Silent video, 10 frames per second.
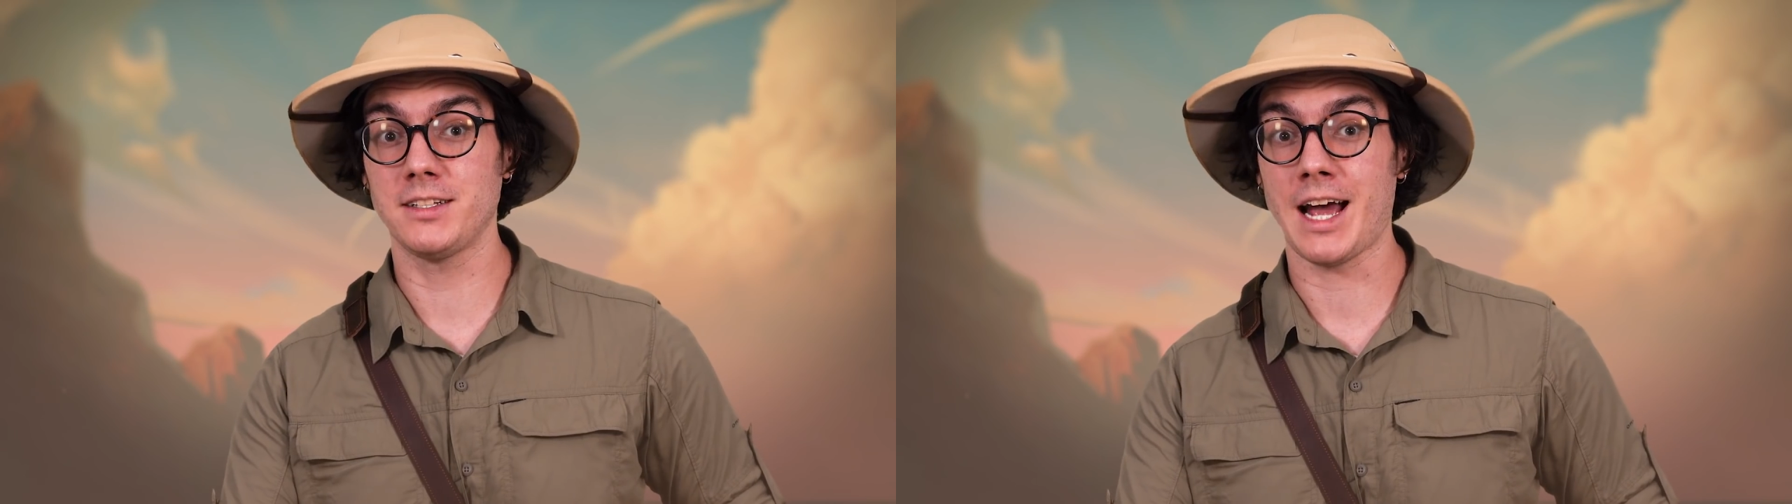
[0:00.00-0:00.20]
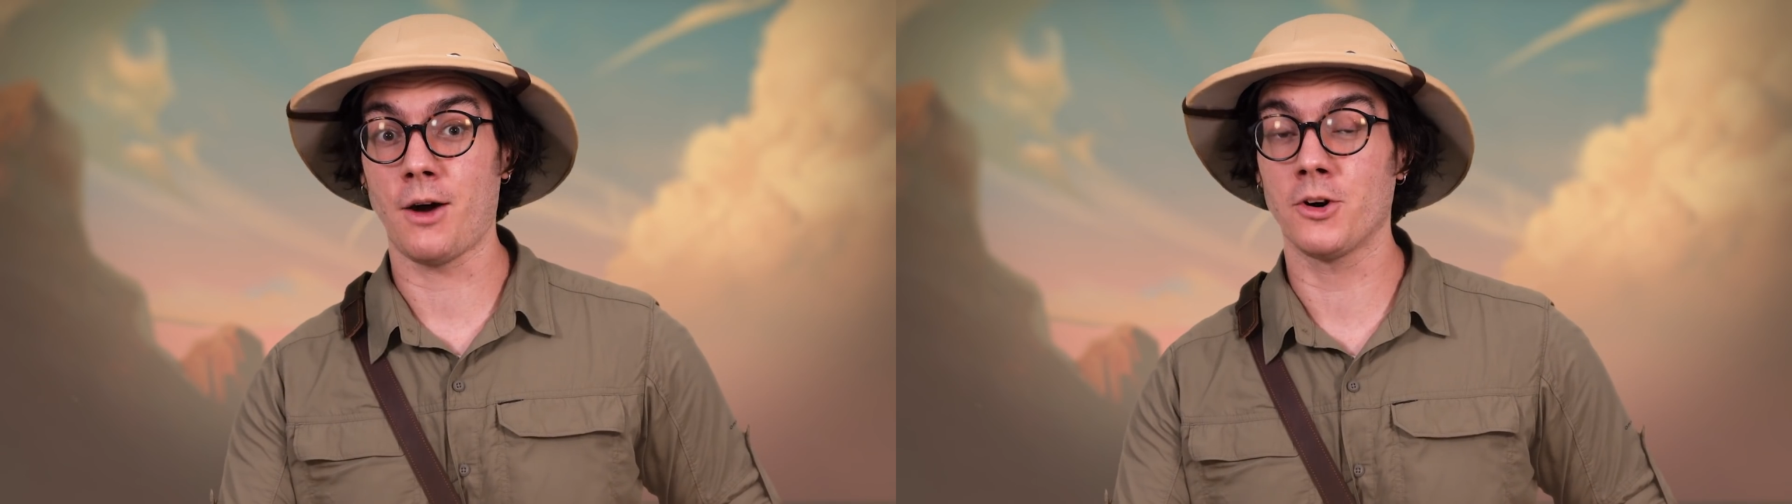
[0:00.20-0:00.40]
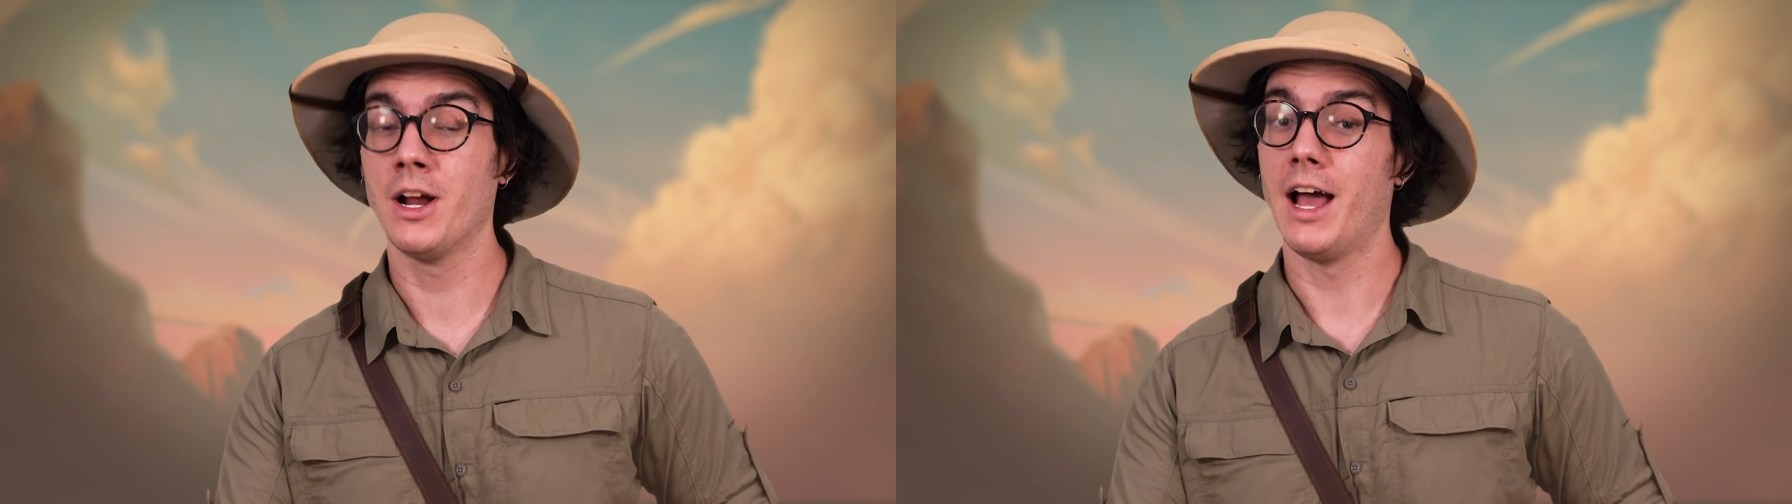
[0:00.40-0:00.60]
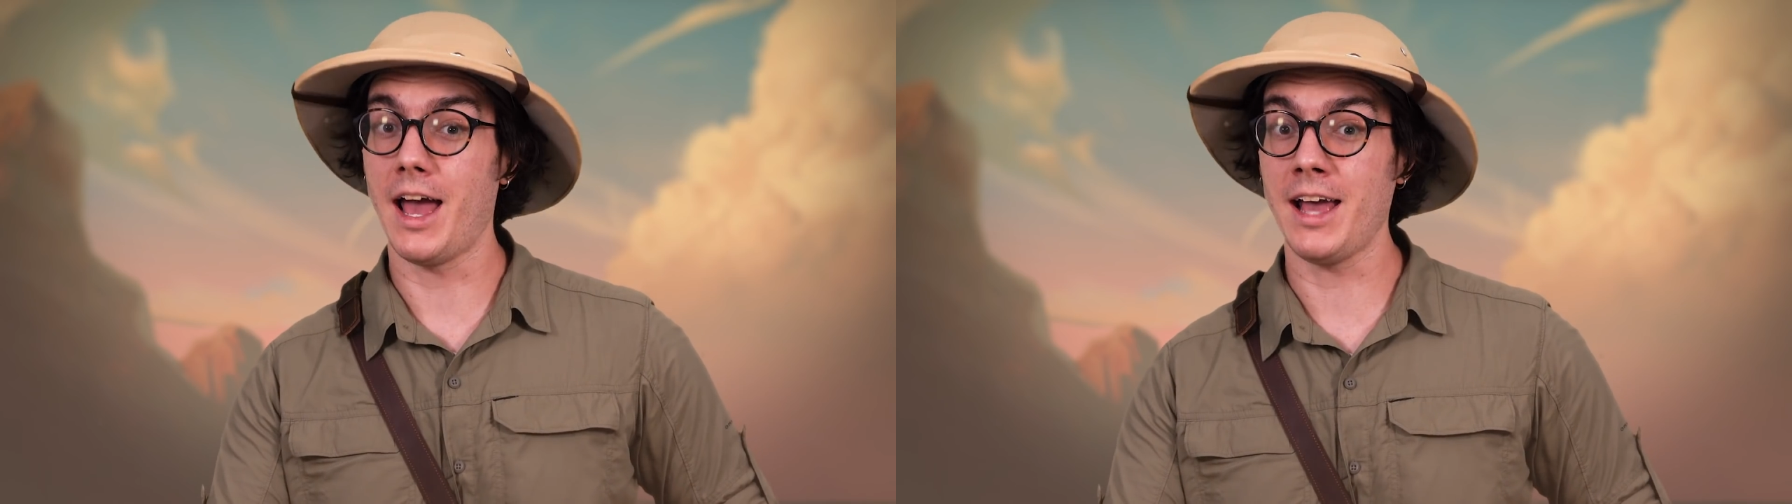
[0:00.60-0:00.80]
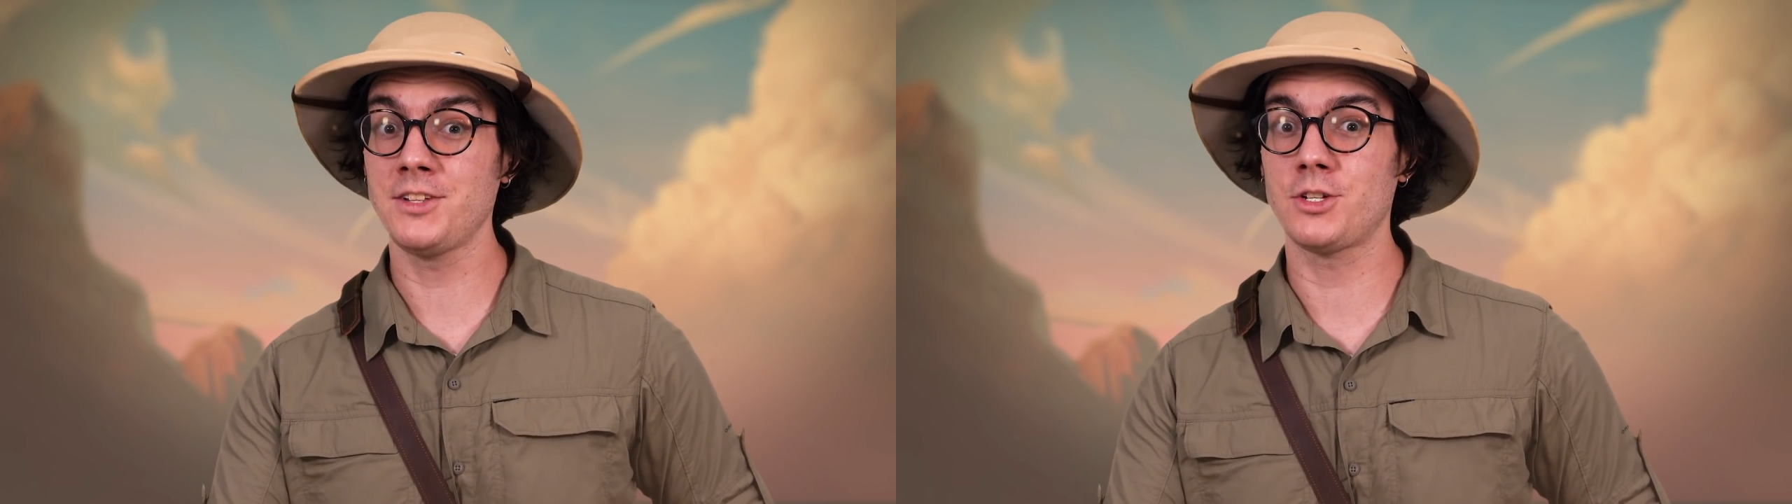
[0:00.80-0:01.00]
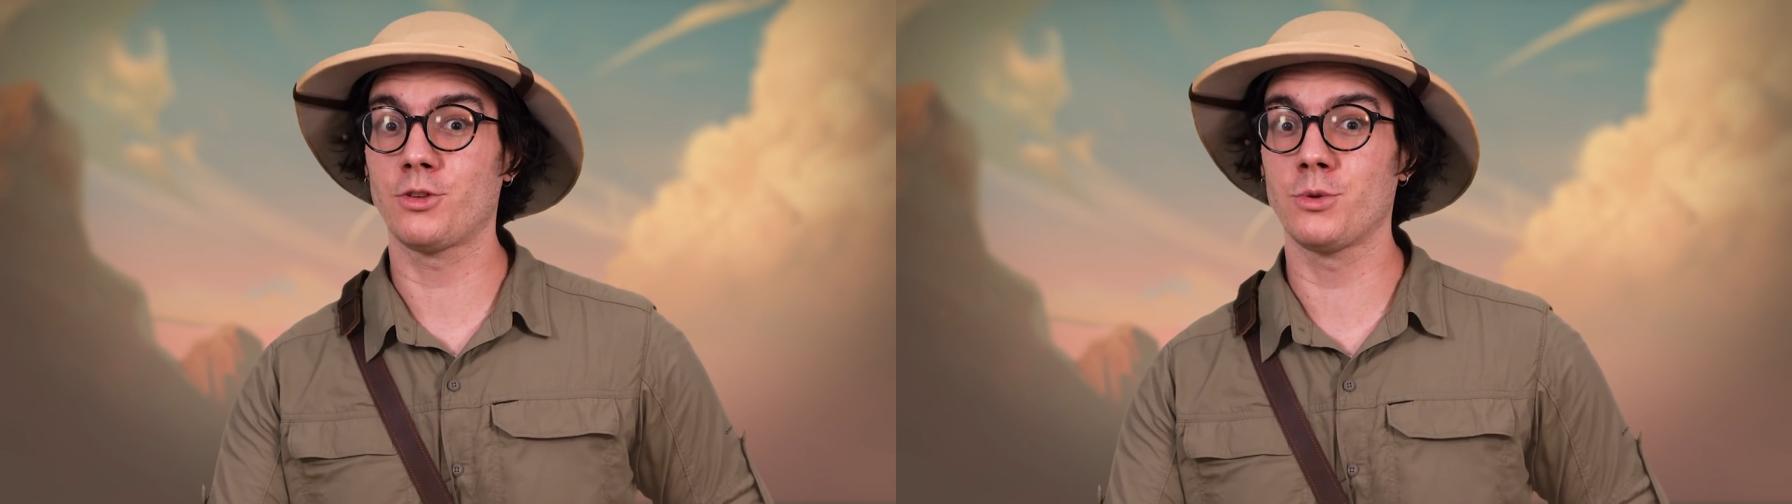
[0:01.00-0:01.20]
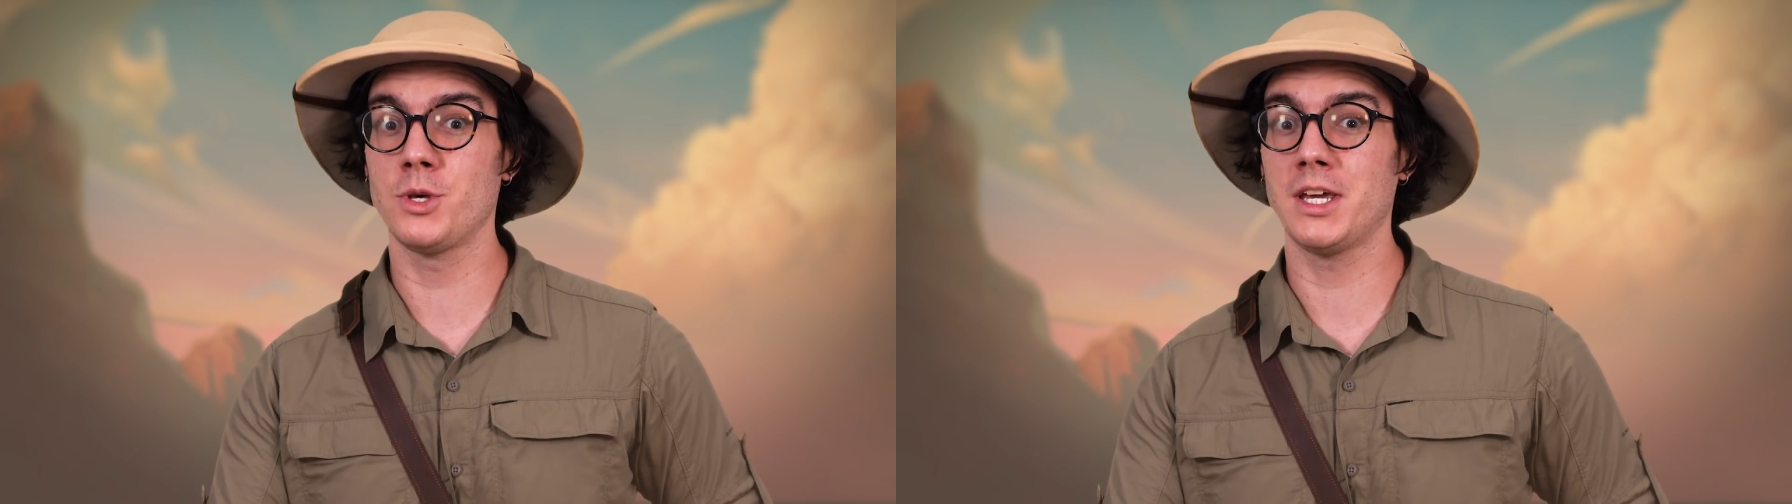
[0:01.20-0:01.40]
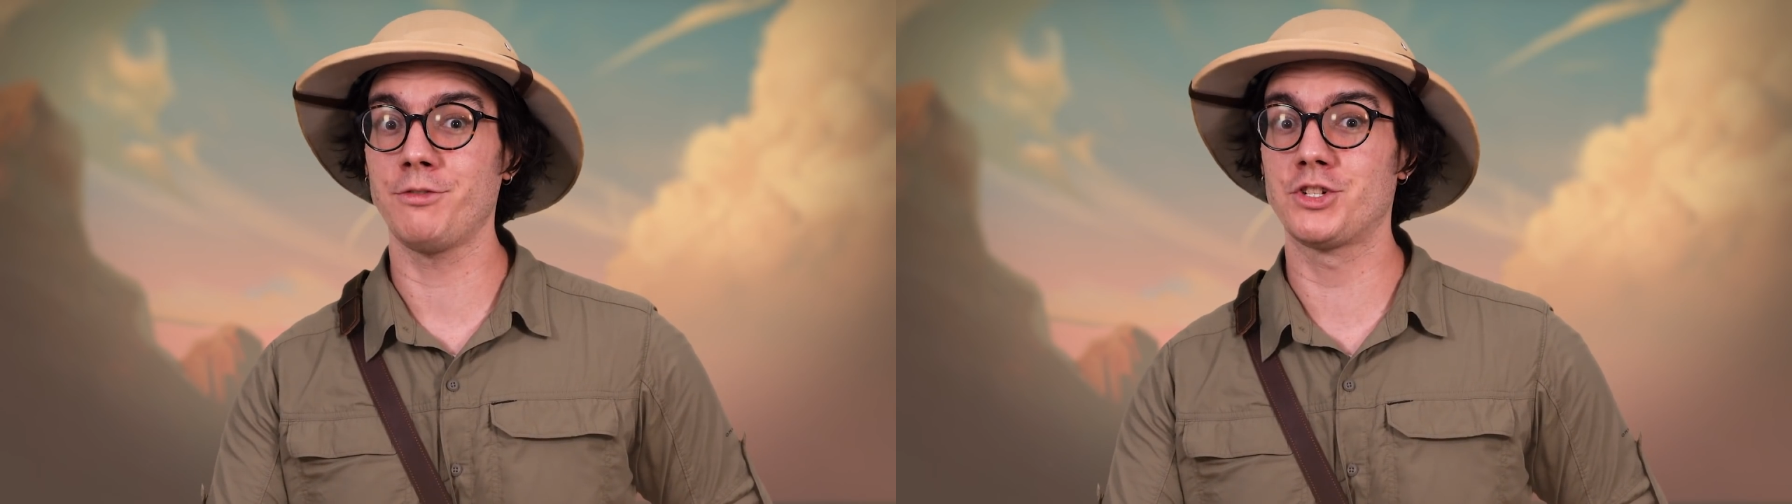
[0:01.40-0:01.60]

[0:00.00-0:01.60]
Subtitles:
tower, exit through the gift